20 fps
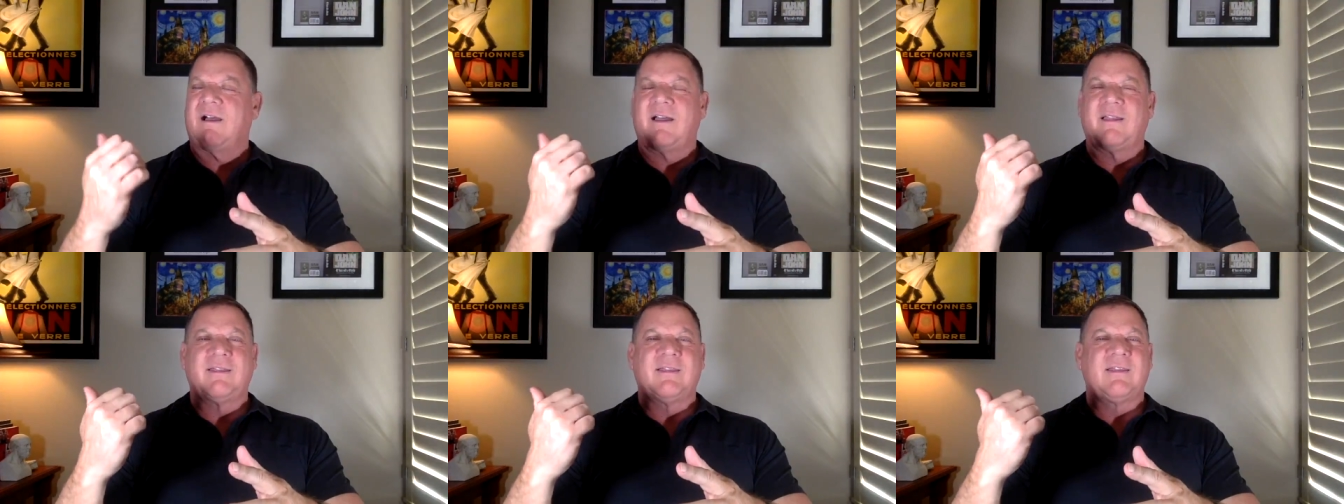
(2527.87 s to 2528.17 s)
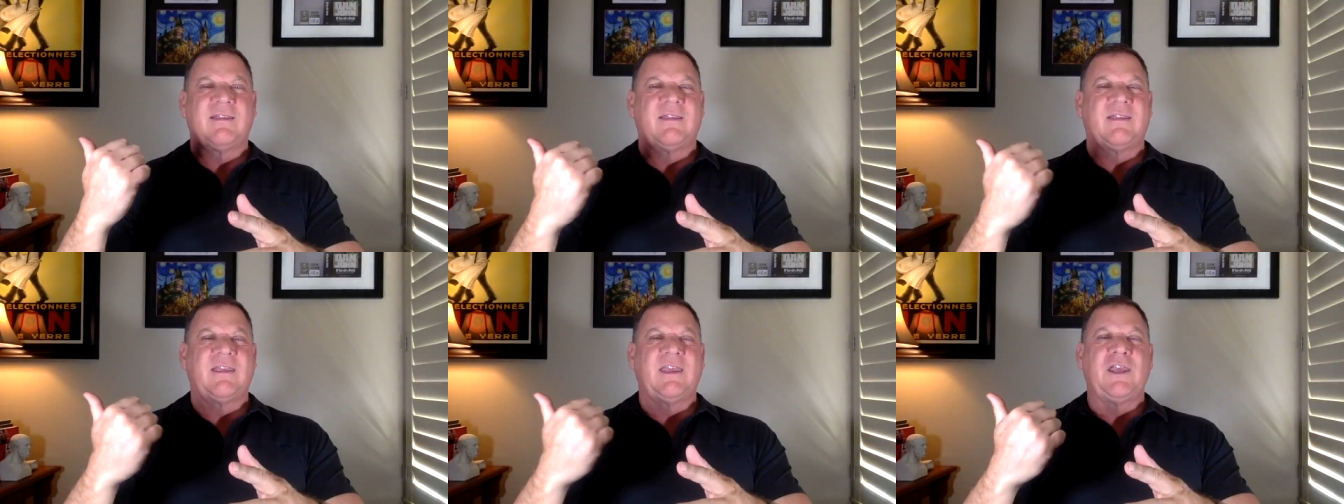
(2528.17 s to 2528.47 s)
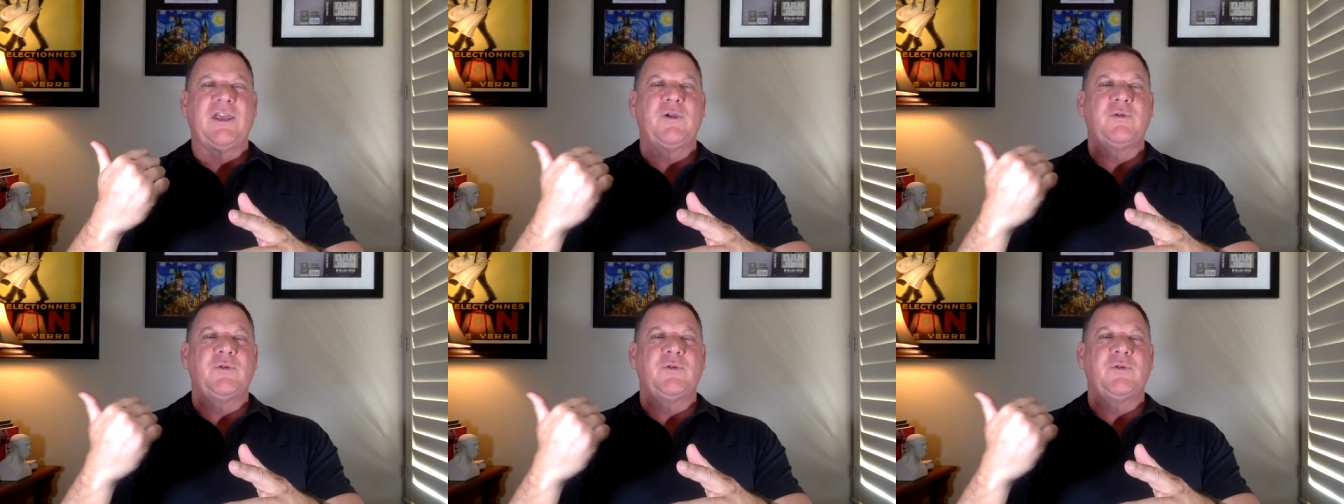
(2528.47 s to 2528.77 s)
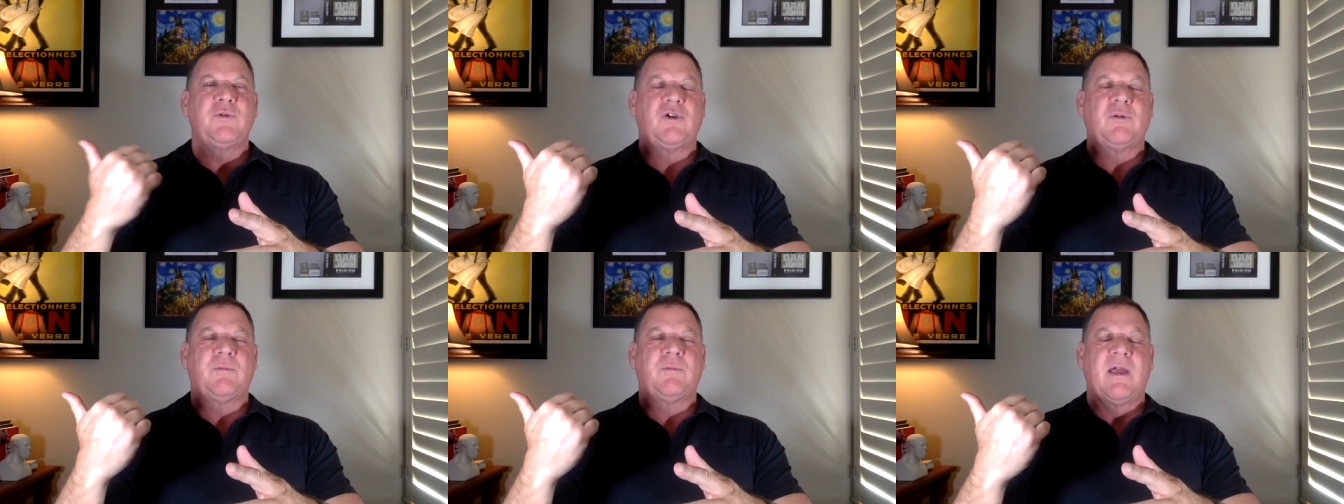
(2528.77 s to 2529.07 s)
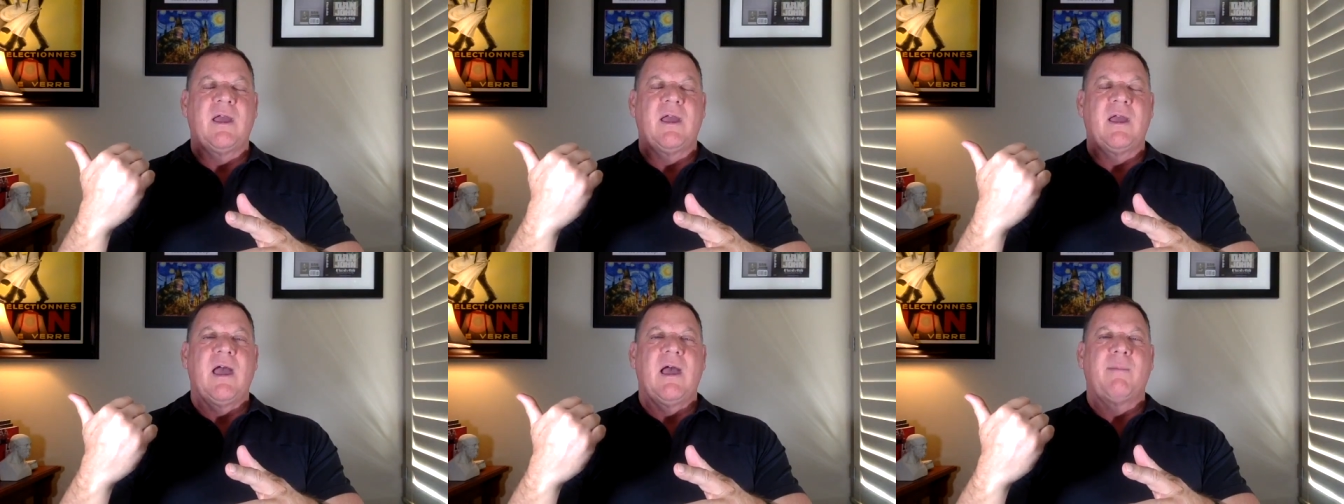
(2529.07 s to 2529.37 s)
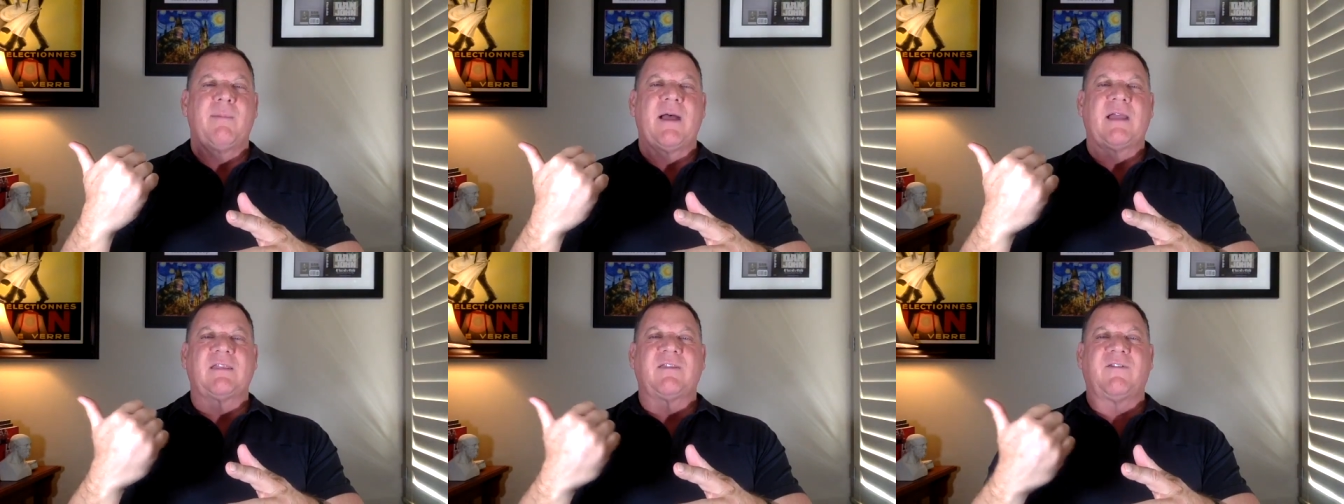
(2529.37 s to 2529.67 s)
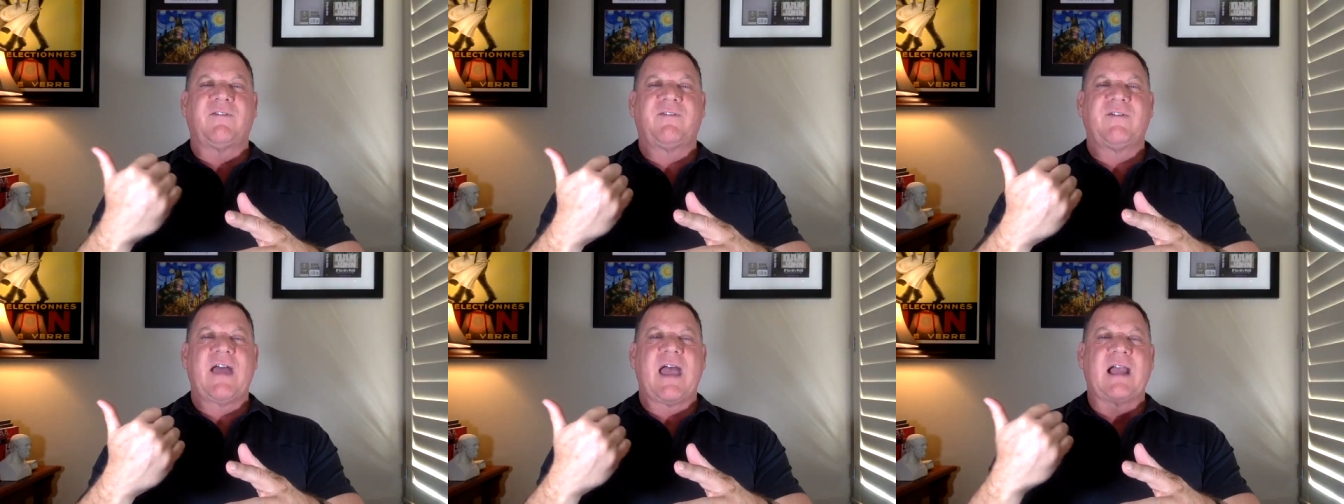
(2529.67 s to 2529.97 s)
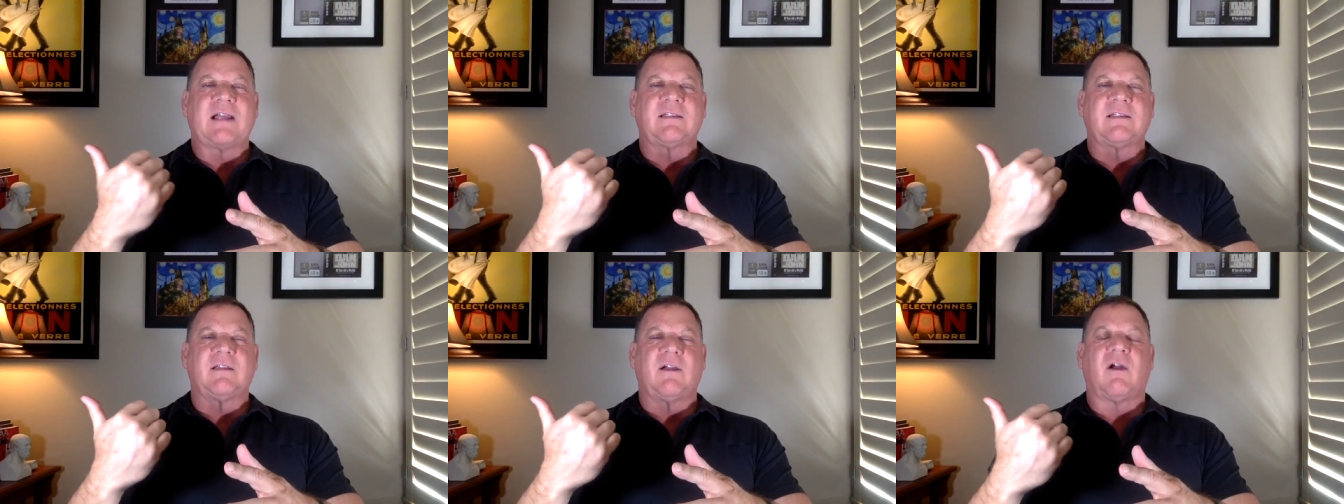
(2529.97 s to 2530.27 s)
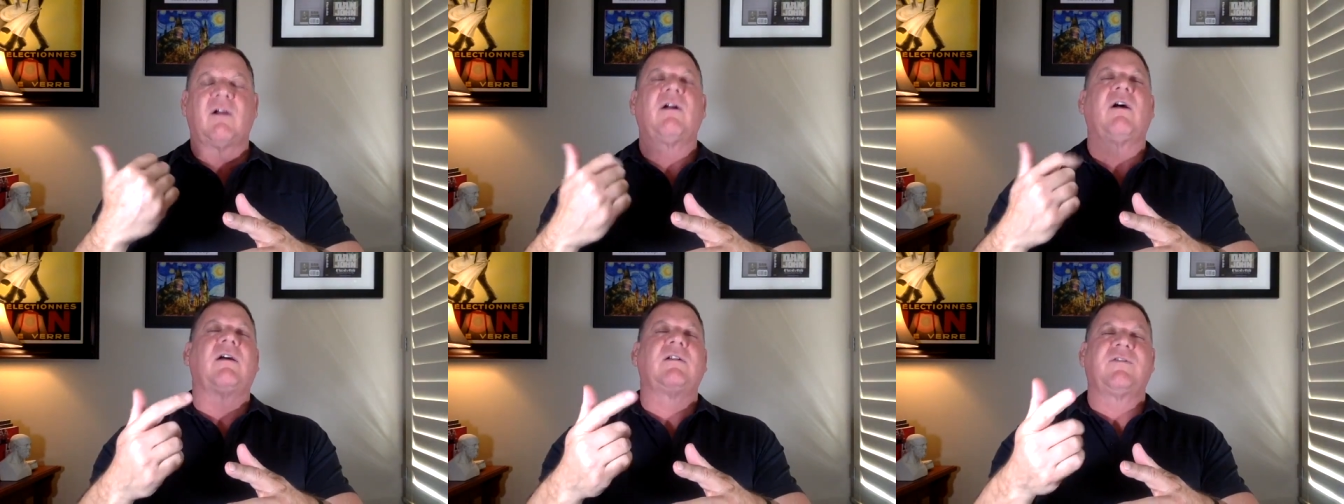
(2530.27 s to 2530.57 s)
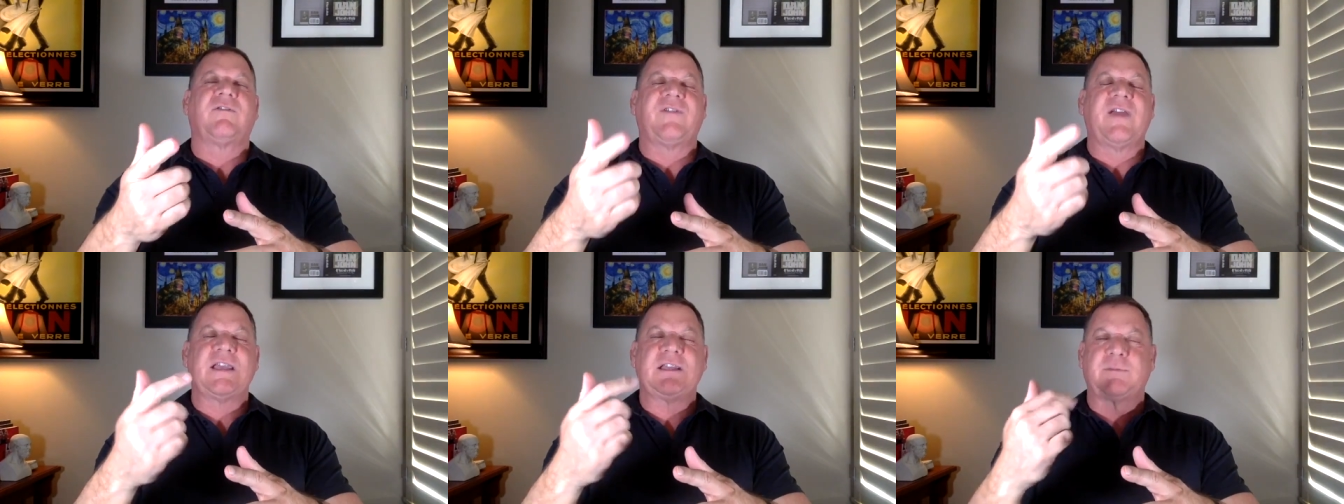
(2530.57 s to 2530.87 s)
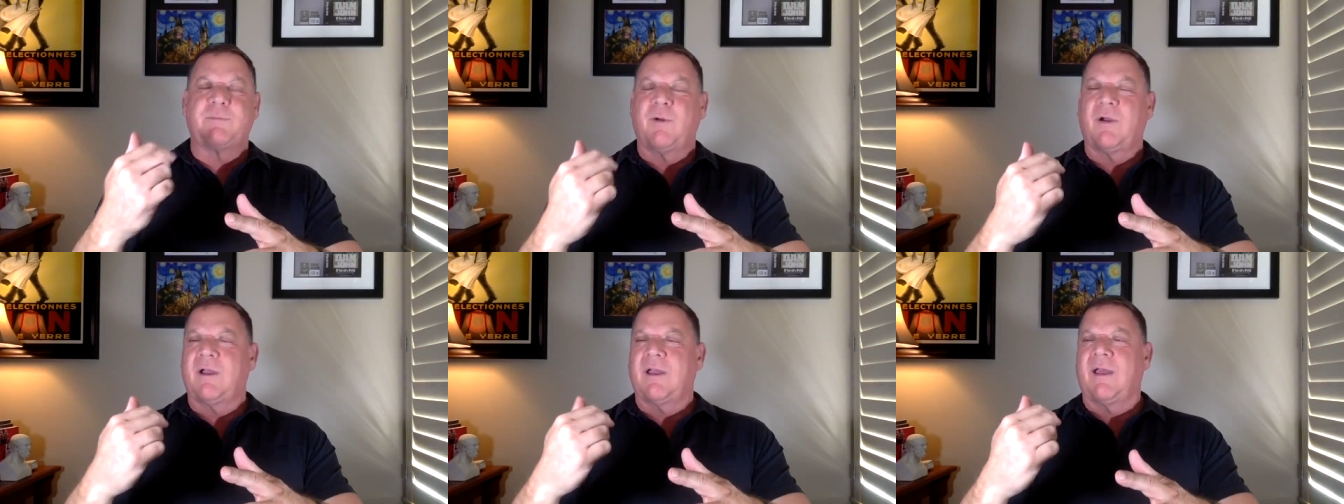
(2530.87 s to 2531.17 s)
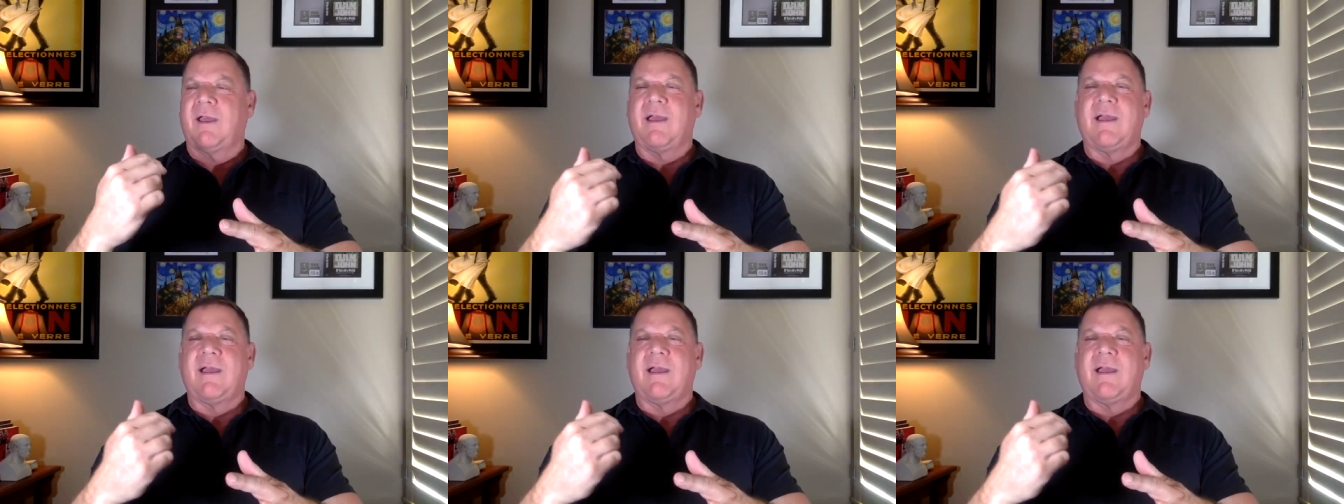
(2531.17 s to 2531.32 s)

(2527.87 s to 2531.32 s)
on the YouTube about the fact, or on Facebook,